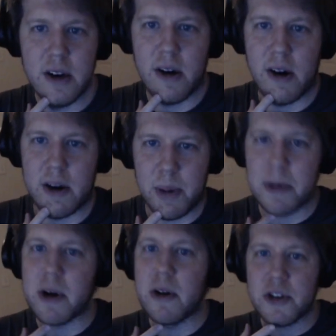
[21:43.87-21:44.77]
on a
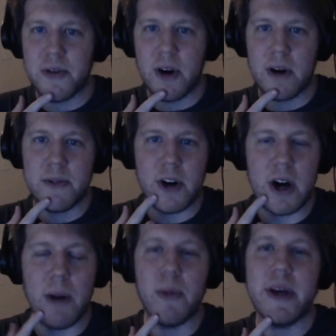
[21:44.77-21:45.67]
permaculture farm for a
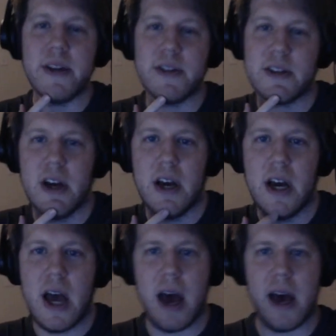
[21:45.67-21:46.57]
couple weeks.
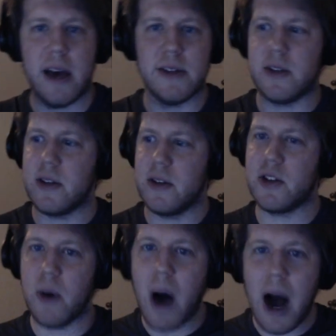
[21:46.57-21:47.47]
And
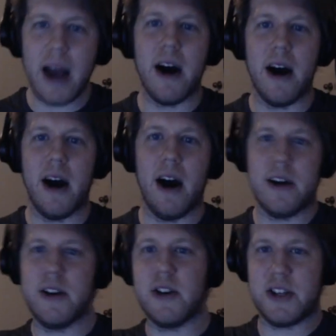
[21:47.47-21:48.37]
so I
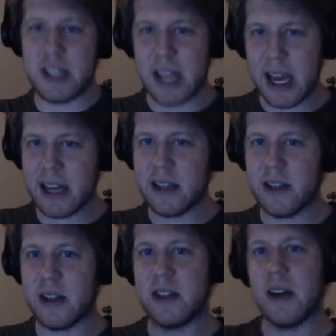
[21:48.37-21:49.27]
understand
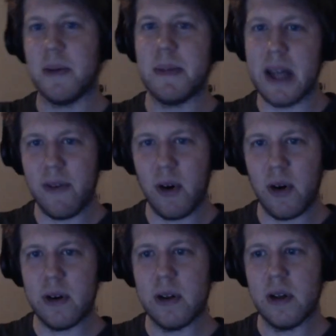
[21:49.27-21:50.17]
to some level
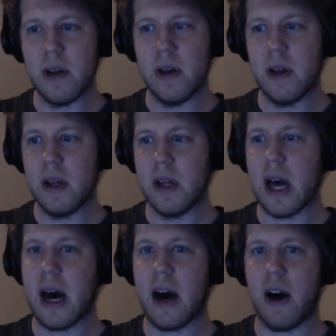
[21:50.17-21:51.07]

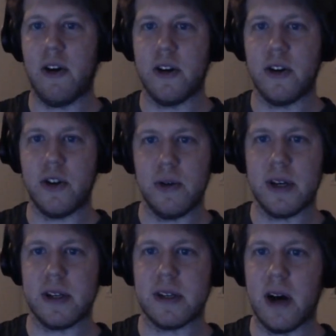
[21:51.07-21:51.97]
how to do
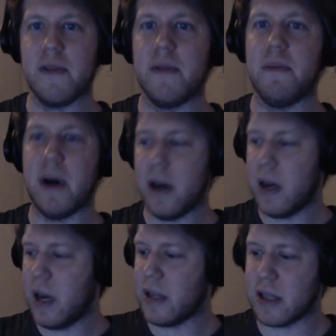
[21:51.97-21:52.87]
this stuff, but
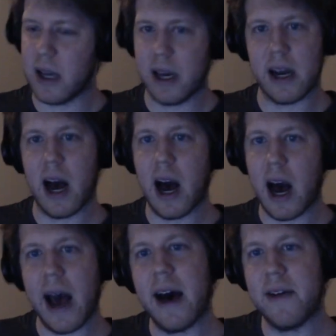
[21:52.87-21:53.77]
it's like
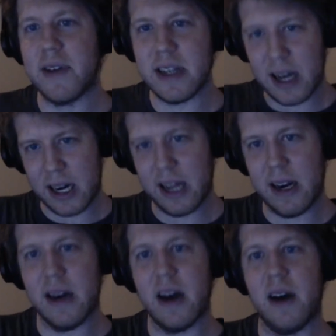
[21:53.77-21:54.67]
I haven't done it
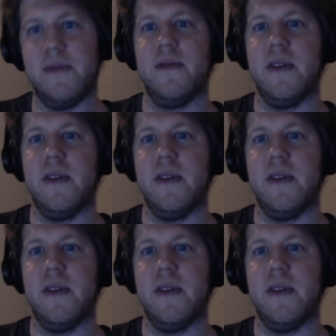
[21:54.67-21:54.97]
enough.